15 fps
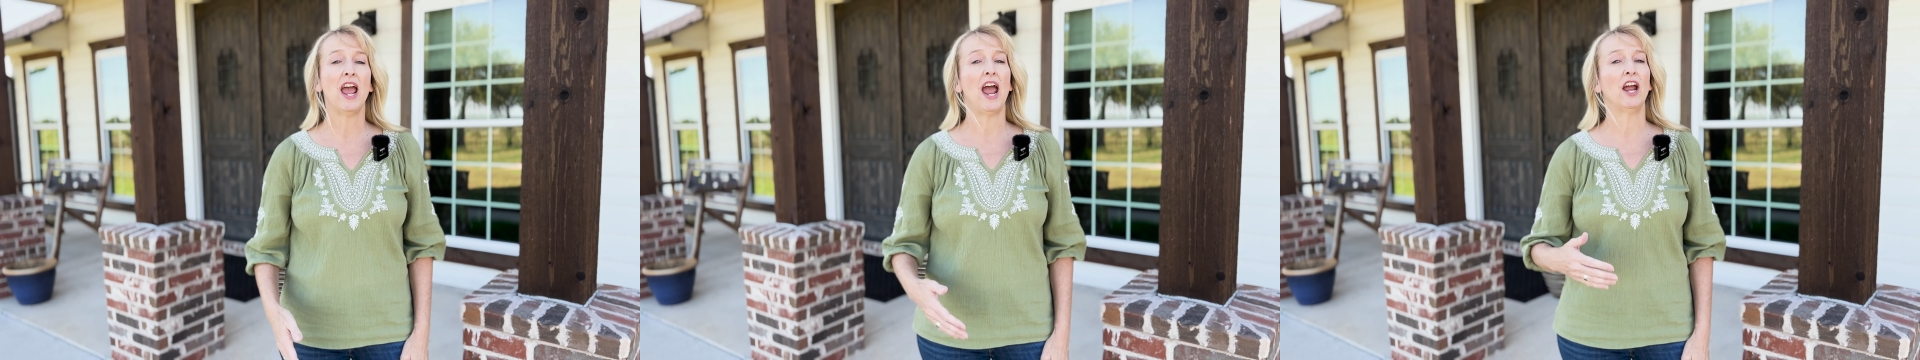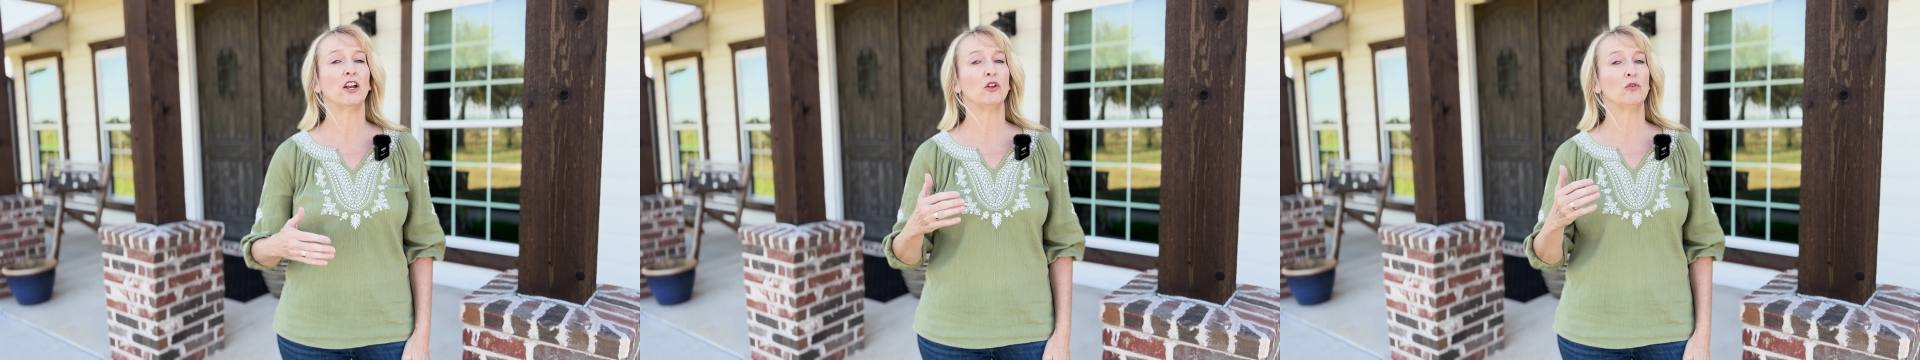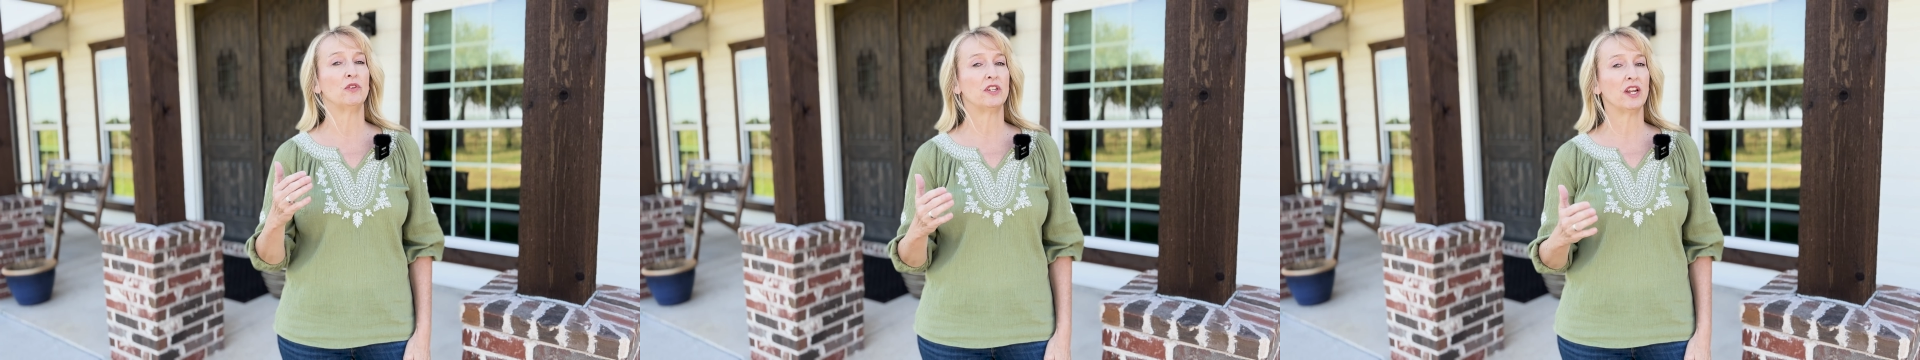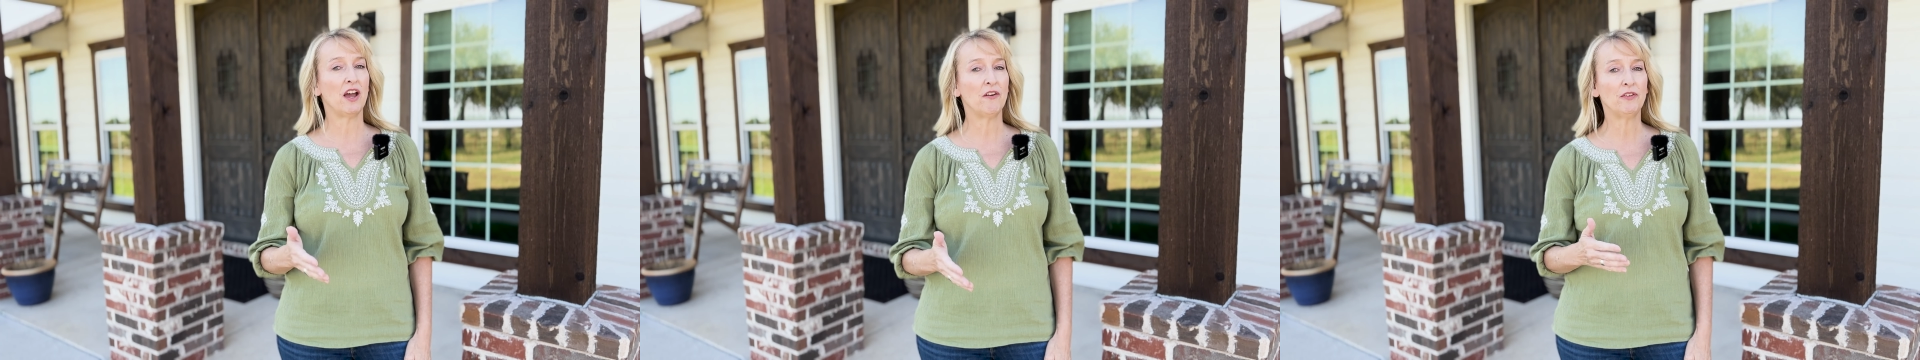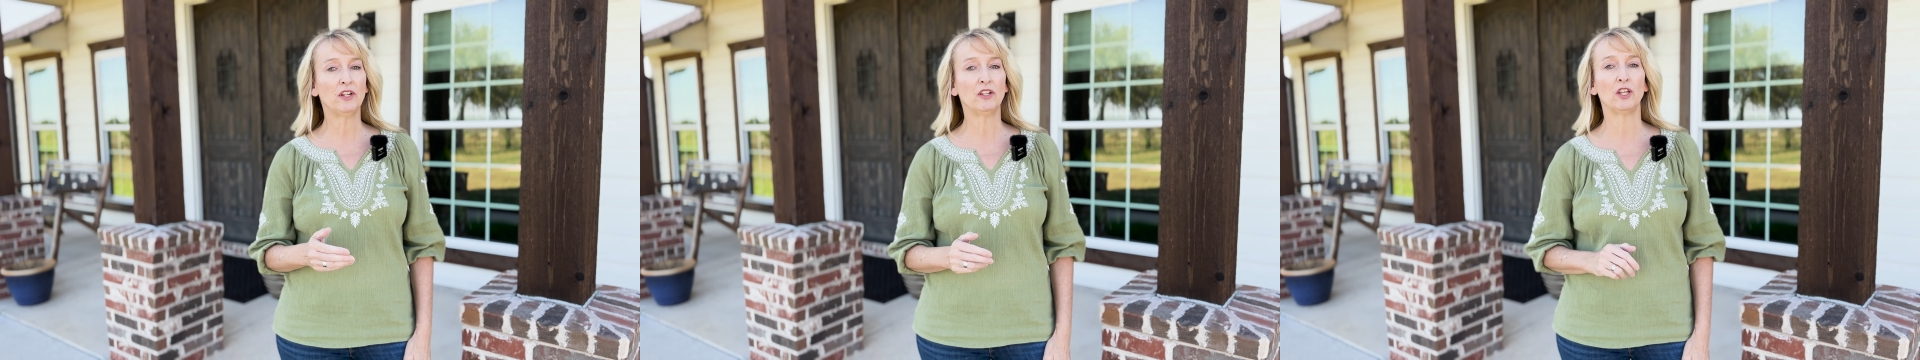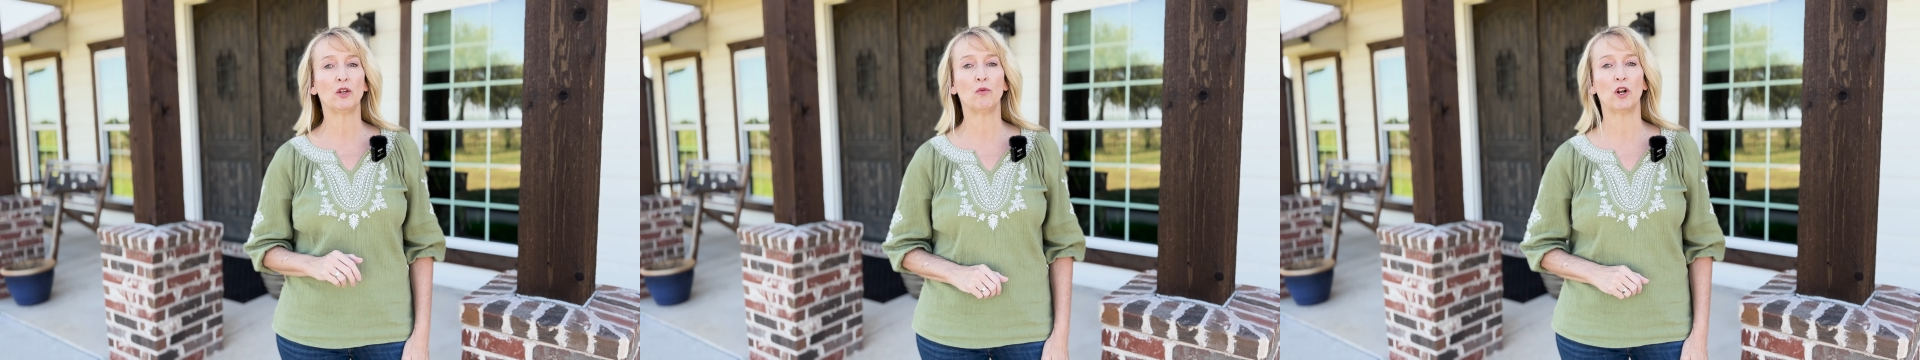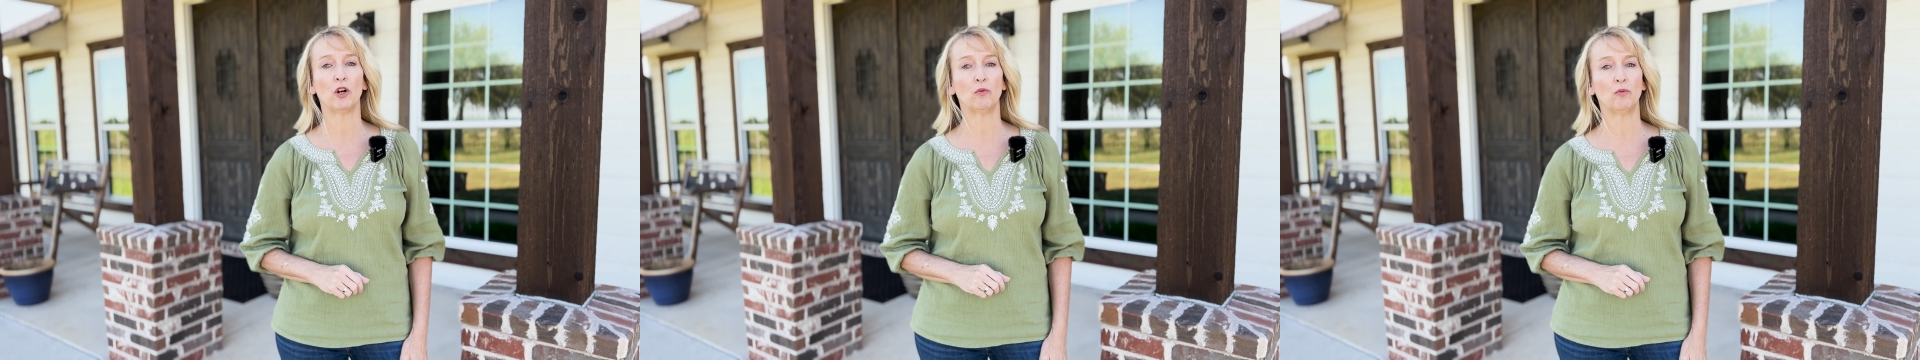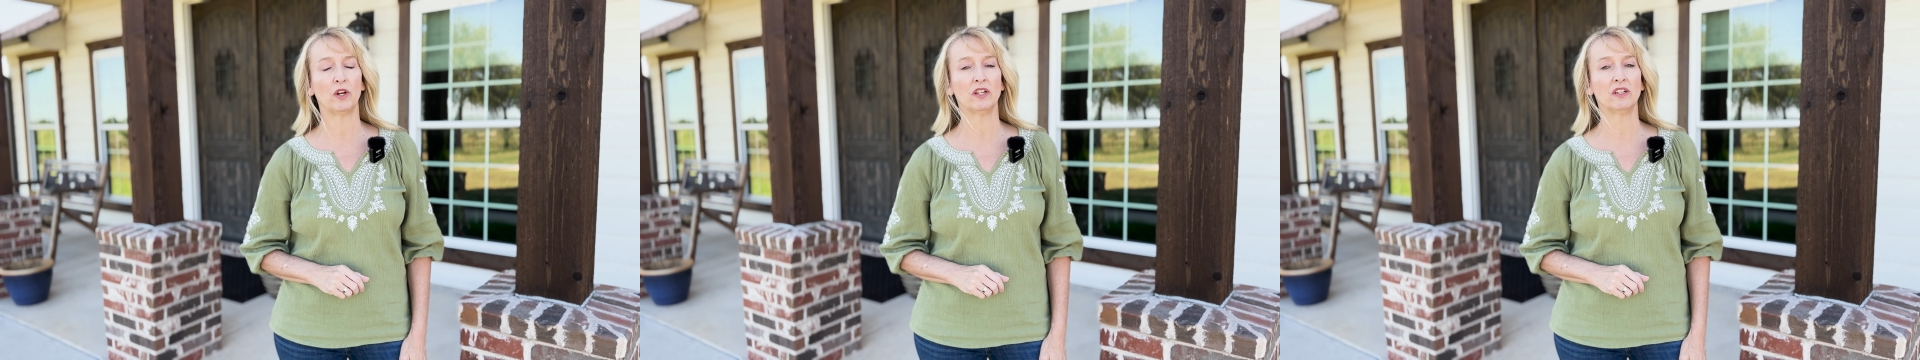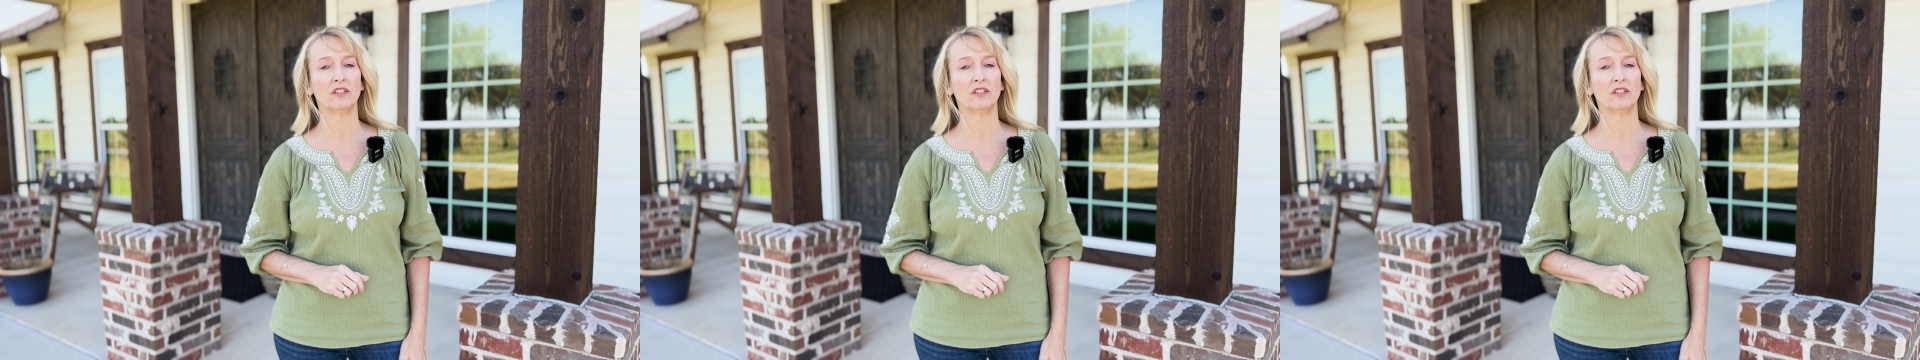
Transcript: and you definitely want a real